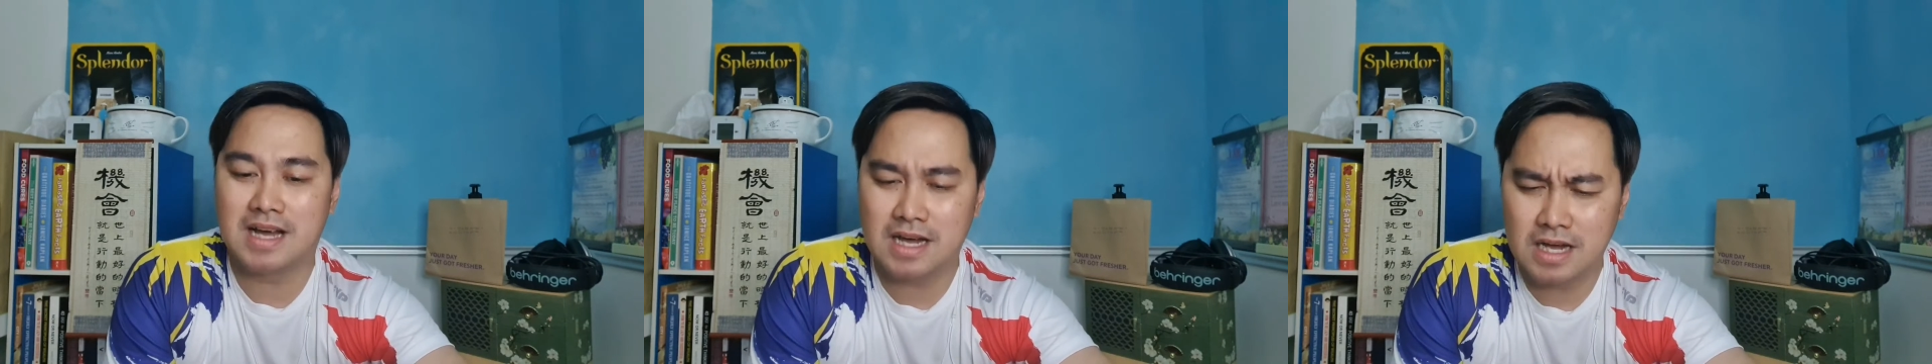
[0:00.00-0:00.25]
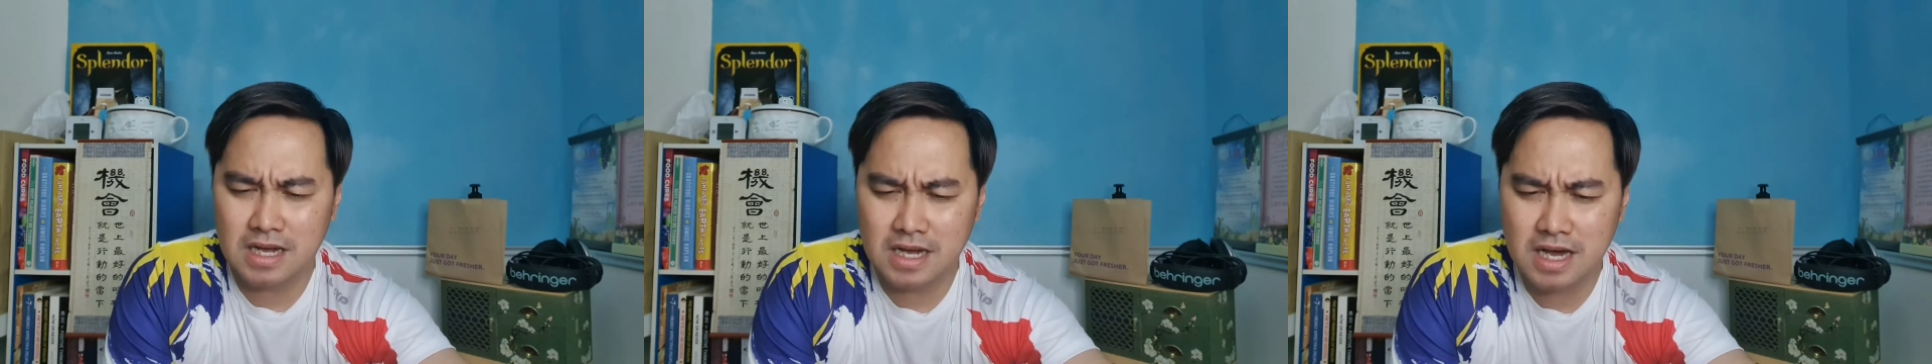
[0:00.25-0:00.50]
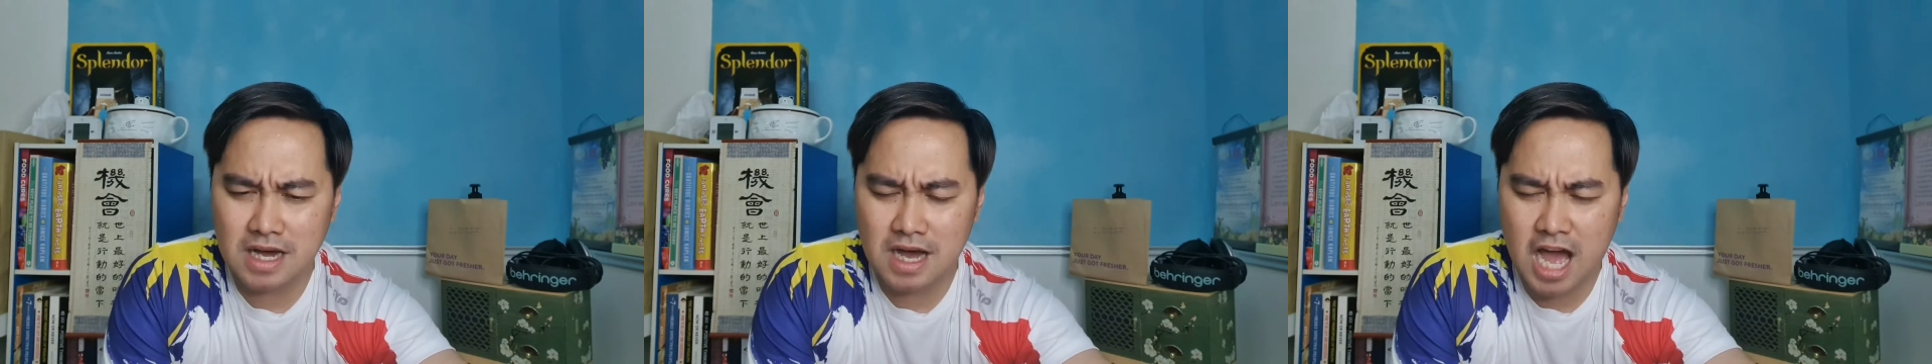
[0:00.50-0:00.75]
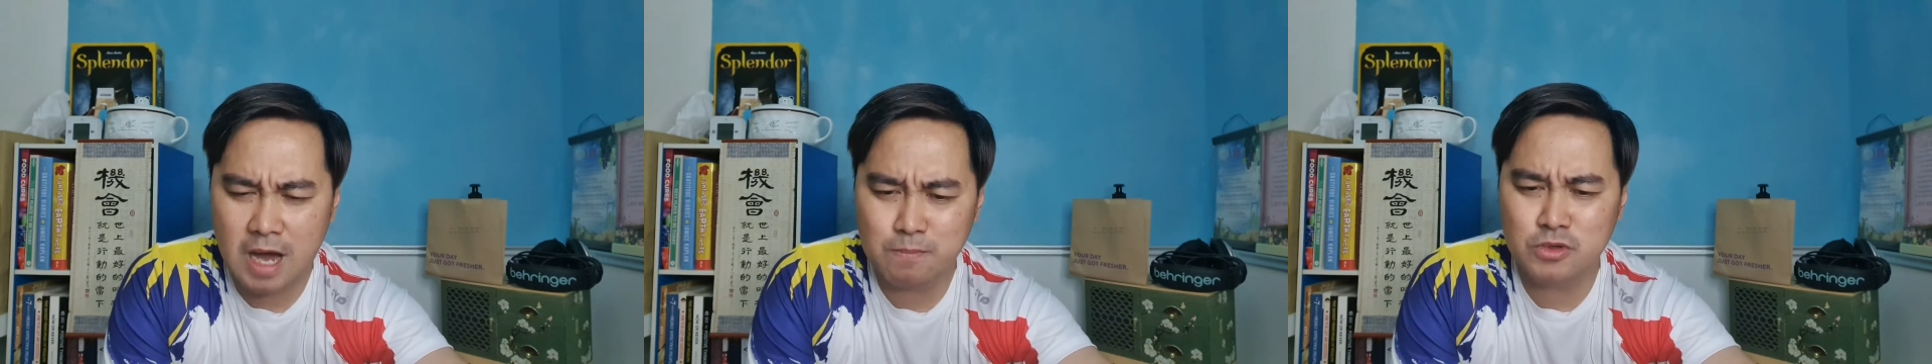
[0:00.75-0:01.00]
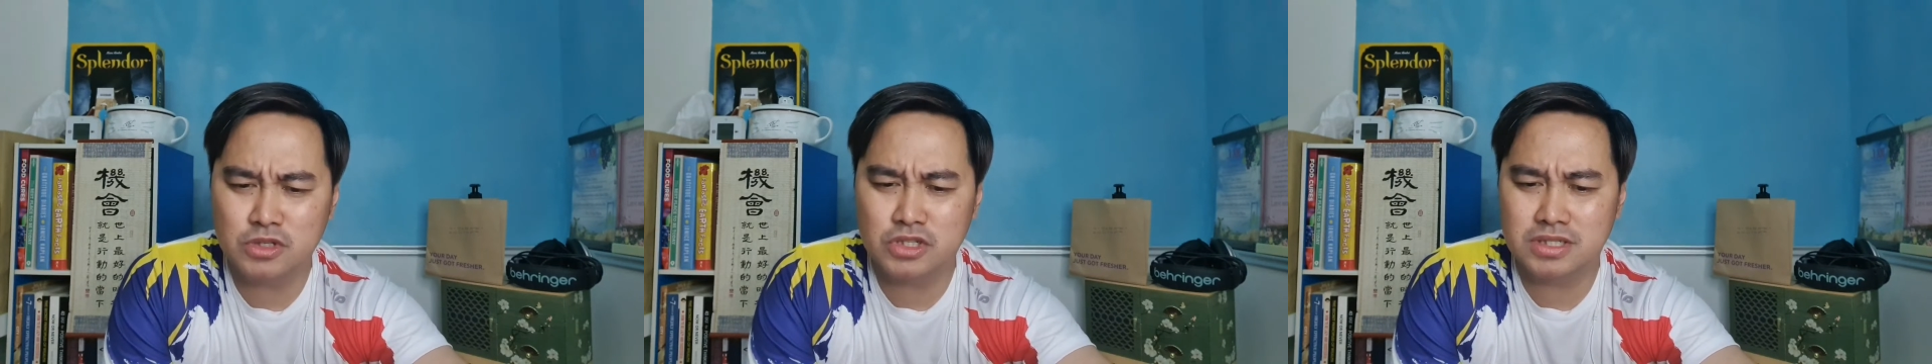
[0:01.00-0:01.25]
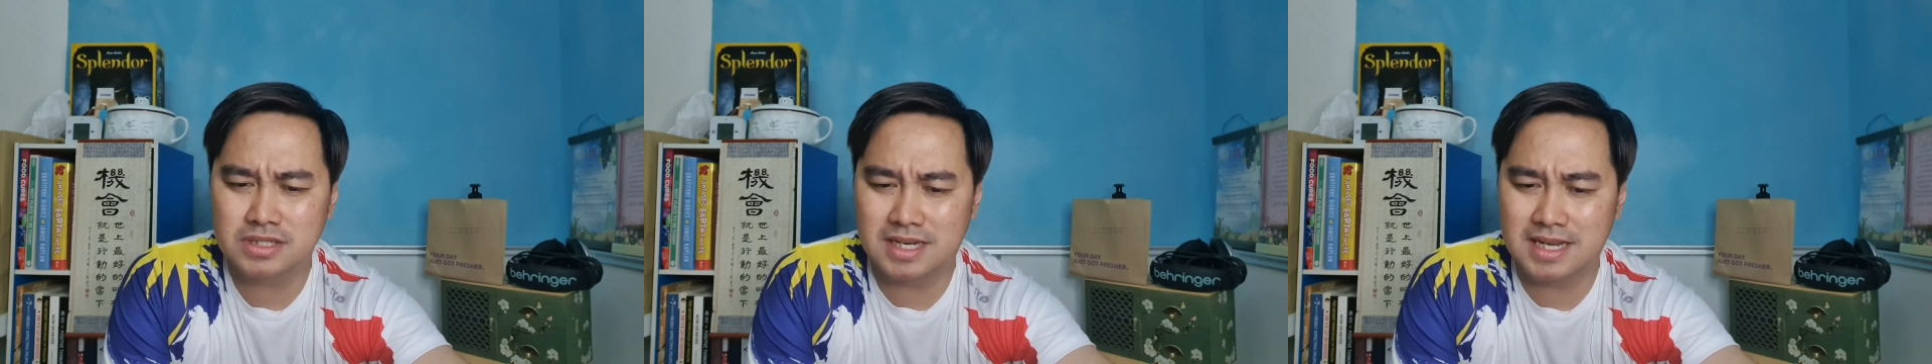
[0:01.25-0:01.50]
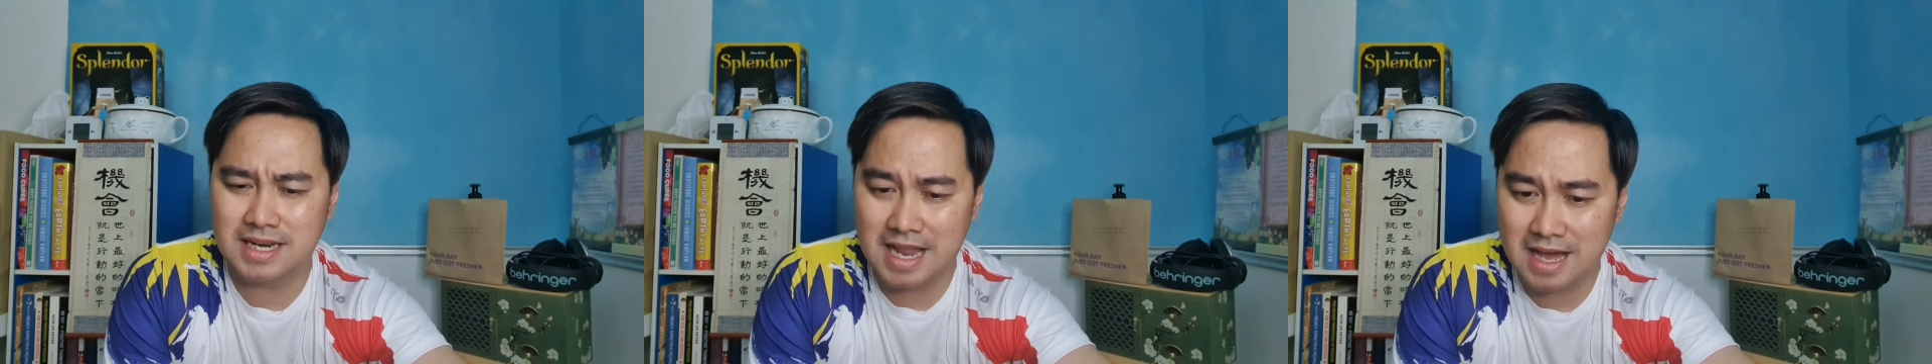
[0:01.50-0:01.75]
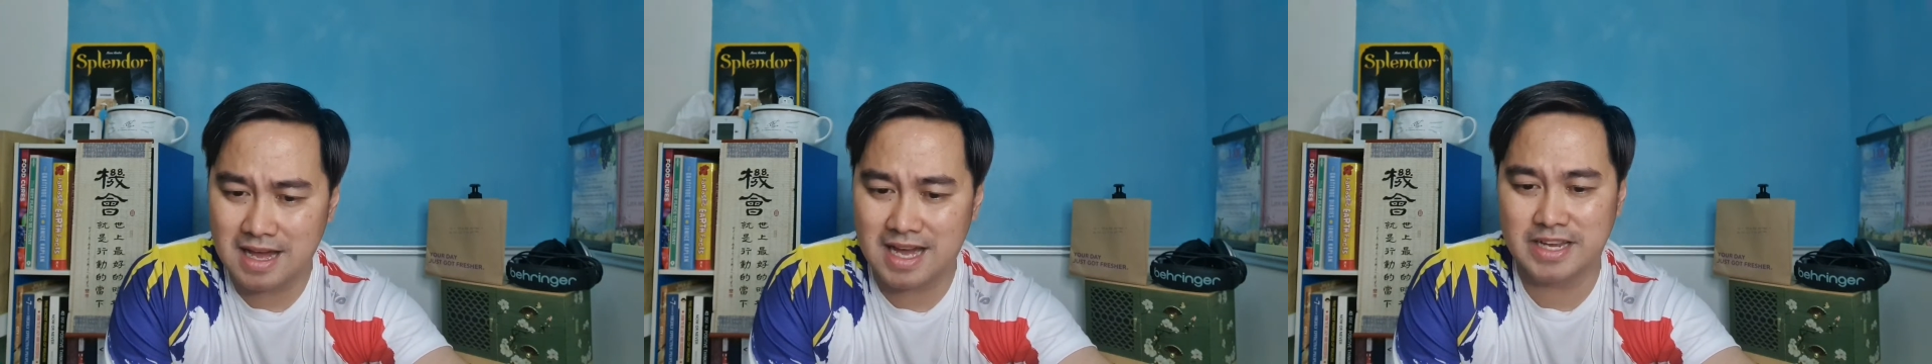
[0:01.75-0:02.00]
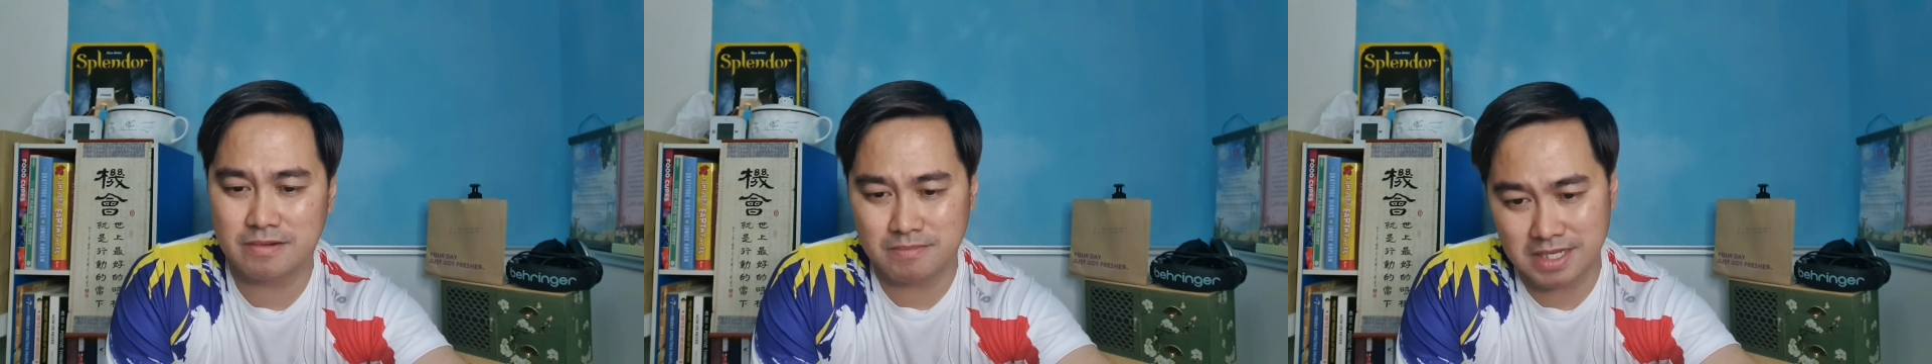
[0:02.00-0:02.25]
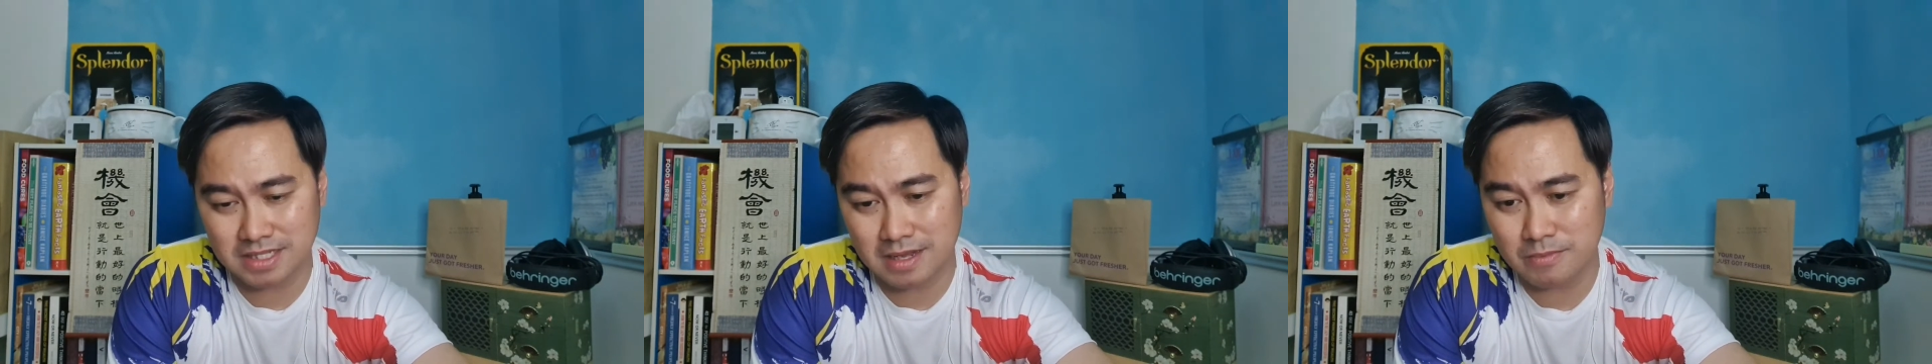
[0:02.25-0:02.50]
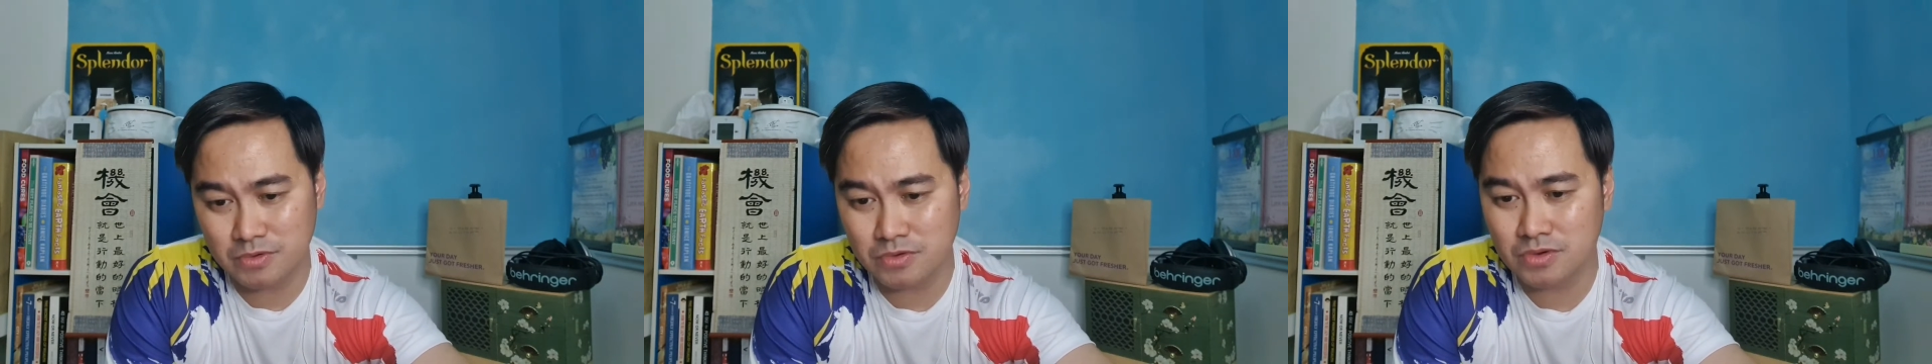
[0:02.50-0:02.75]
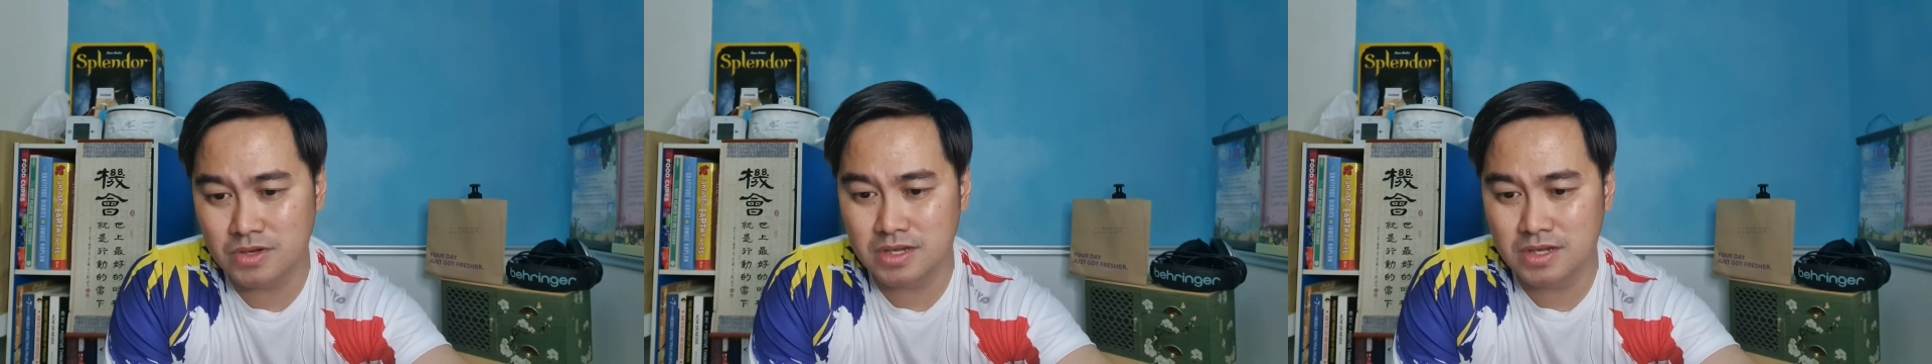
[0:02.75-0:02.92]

Uh, Hapuslah Air Matamu,